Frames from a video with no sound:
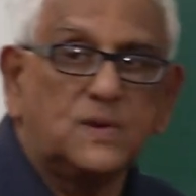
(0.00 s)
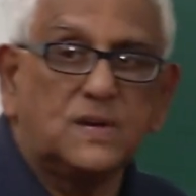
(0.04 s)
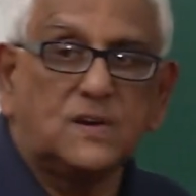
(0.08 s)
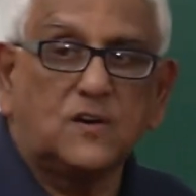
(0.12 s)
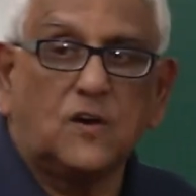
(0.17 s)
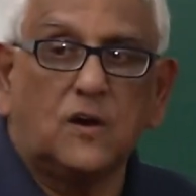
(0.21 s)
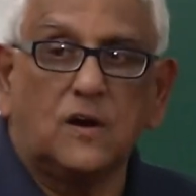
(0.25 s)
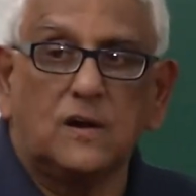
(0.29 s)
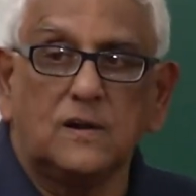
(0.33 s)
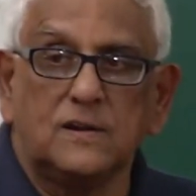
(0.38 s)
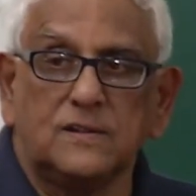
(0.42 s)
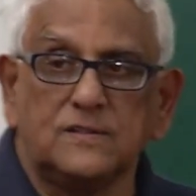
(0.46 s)

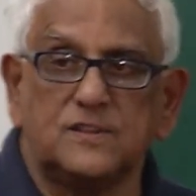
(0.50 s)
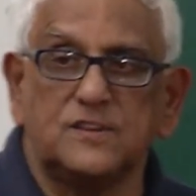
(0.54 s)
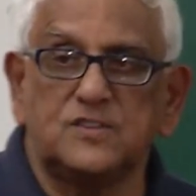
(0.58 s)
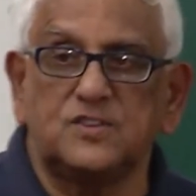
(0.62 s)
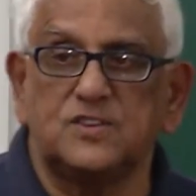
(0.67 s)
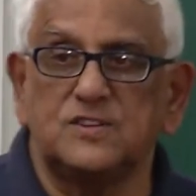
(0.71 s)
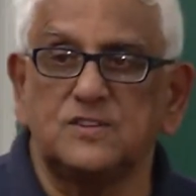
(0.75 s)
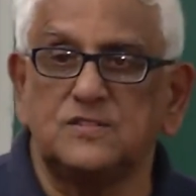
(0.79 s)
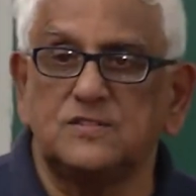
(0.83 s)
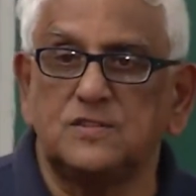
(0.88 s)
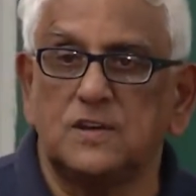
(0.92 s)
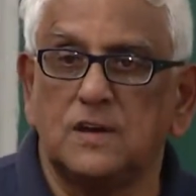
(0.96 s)
call this
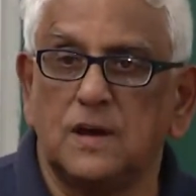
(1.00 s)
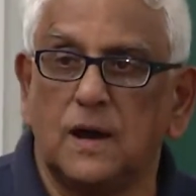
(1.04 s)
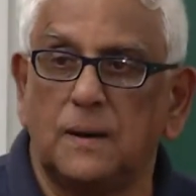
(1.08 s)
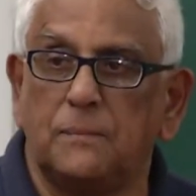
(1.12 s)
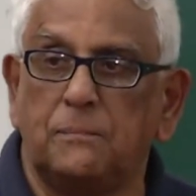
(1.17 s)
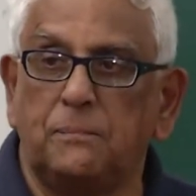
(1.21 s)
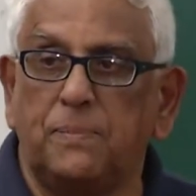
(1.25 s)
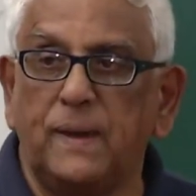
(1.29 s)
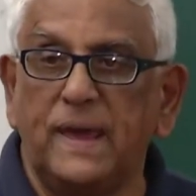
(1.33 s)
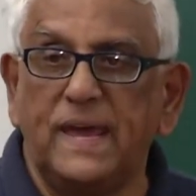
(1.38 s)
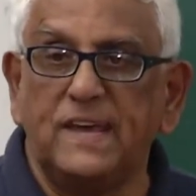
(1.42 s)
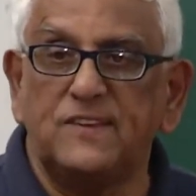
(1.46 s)
is a
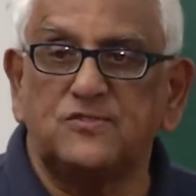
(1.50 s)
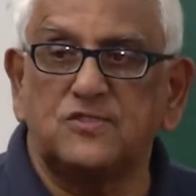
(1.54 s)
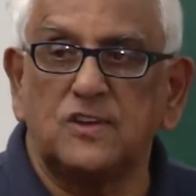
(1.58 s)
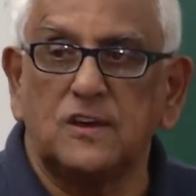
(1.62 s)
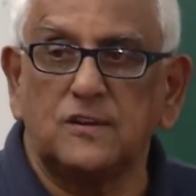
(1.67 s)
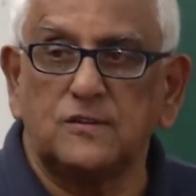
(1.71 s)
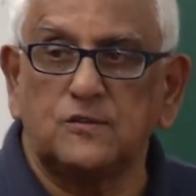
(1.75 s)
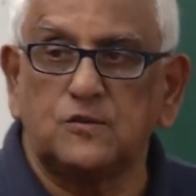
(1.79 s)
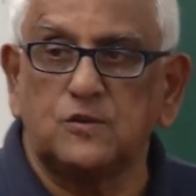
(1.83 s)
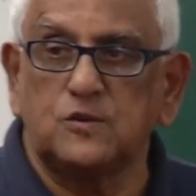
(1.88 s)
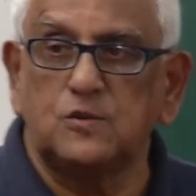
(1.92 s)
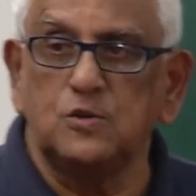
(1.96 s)
base
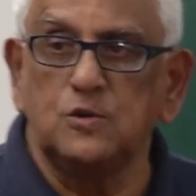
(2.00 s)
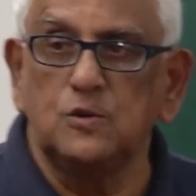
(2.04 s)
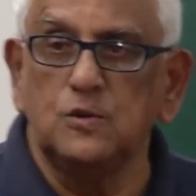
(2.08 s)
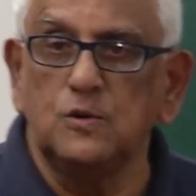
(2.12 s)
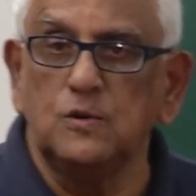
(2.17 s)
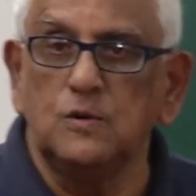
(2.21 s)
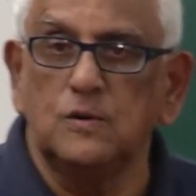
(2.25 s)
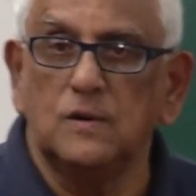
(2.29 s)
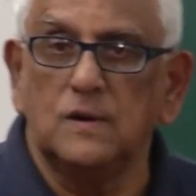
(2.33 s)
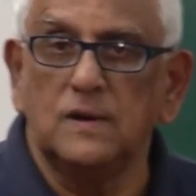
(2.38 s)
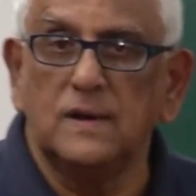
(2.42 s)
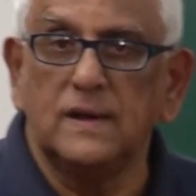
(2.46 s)

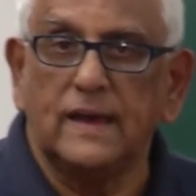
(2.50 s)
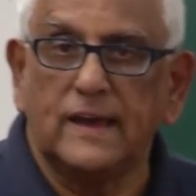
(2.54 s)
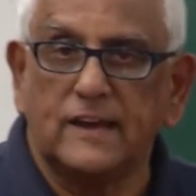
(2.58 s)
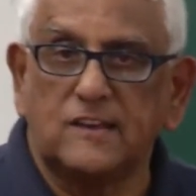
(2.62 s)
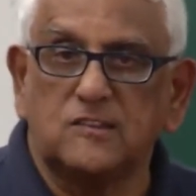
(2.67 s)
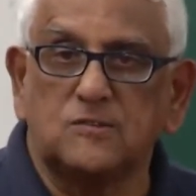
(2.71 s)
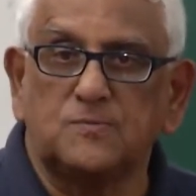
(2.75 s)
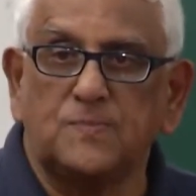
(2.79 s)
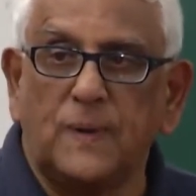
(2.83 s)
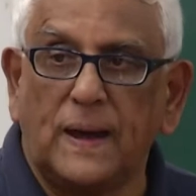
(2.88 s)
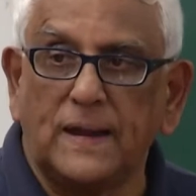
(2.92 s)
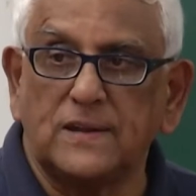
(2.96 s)
2
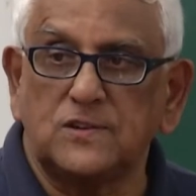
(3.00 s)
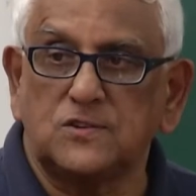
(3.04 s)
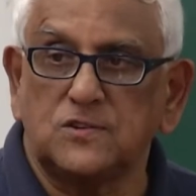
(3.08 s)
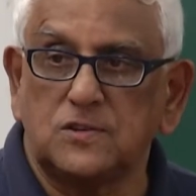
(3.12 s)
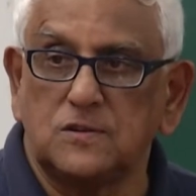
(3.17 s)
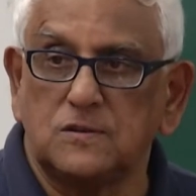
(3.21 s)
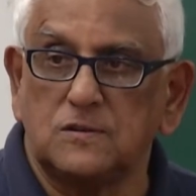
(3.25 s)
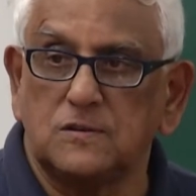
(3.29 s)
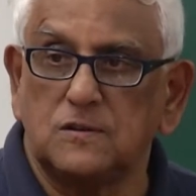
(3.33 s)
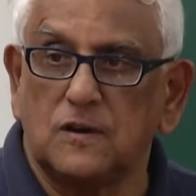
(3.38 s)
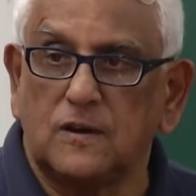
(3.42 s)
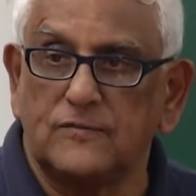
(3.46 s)

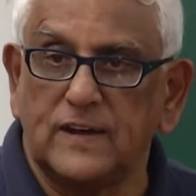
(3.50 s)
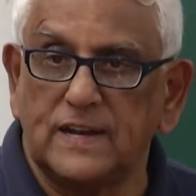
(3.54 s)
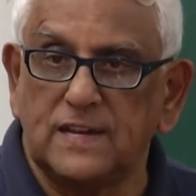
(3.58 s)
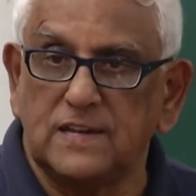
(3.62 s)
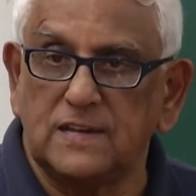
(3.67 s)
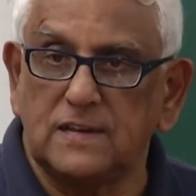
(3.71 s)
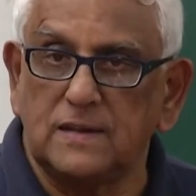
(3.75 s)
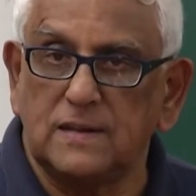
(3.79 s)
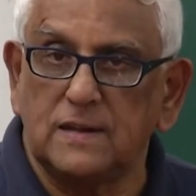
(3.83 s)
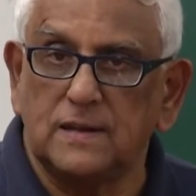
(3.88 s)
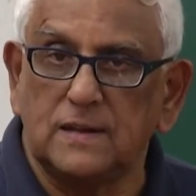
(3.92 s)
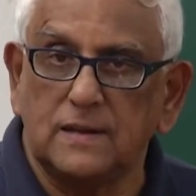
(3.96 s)
expansion of
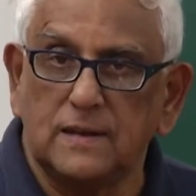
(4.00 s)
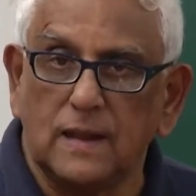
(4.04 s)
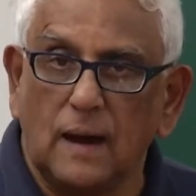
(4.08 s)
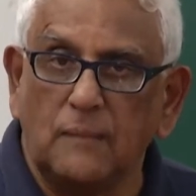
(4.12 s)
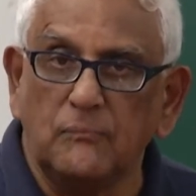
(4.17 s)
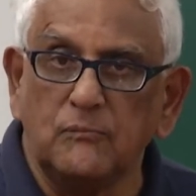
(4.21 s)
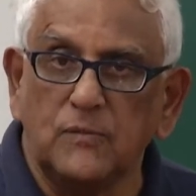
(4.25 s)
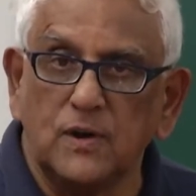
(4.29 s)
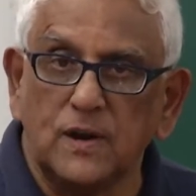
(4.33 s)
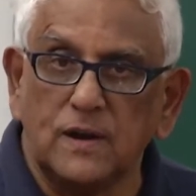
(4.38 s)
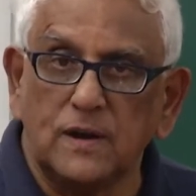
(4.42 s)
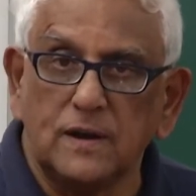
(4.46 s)
any
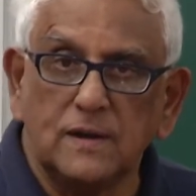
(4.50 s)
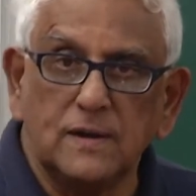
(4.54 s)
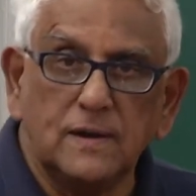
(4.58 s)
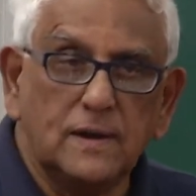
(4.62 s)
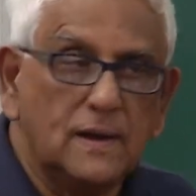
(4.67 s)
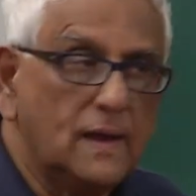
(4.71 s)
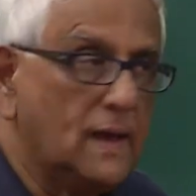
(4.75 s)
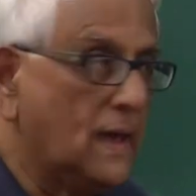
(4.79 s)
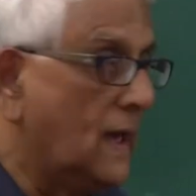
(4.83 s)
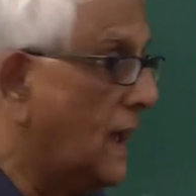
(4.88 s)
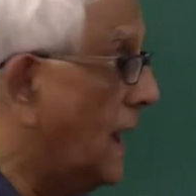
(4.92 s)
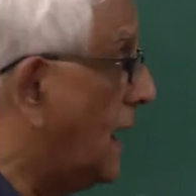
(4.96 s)
number,
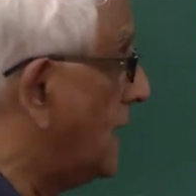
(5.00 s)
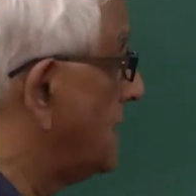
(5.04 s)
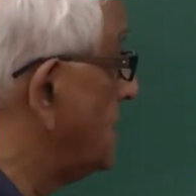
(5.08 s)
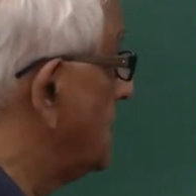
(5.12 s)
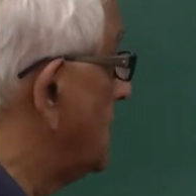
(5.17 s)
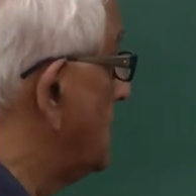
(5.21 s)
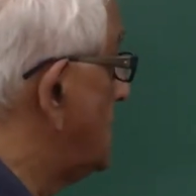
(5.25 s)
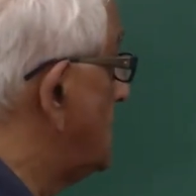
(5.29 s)
and it